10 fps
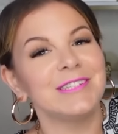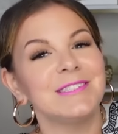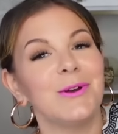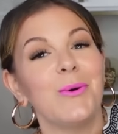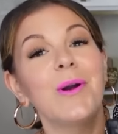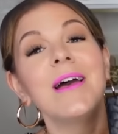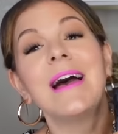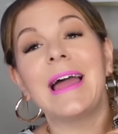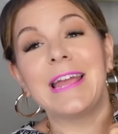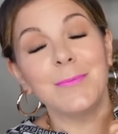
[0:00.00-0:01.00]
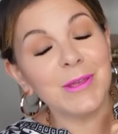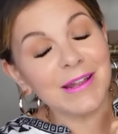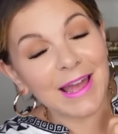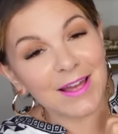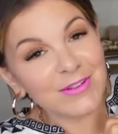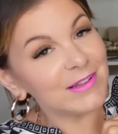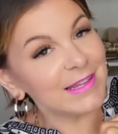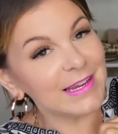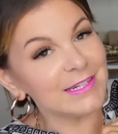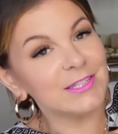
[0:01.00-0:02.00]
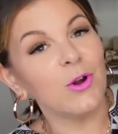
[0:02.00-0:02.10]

So I am gonna have it linked.